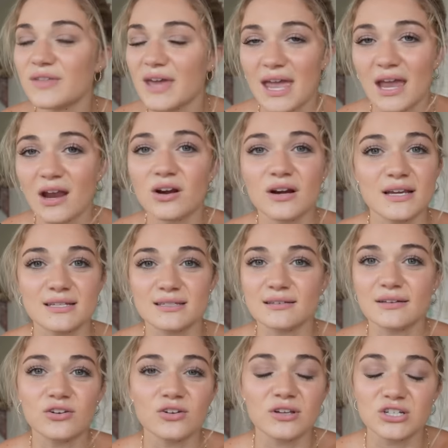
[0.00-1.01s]
the hair is
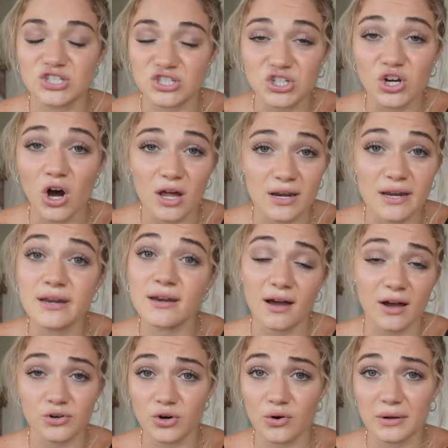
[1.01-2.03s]
literally just gone and
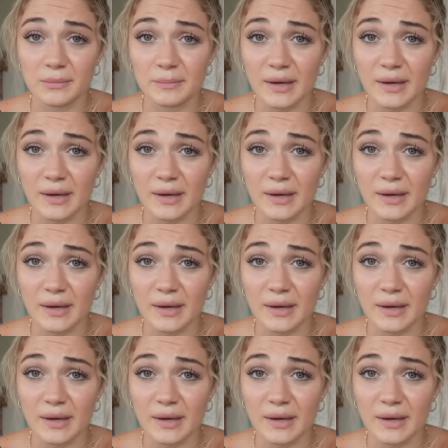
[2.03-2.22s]
not growing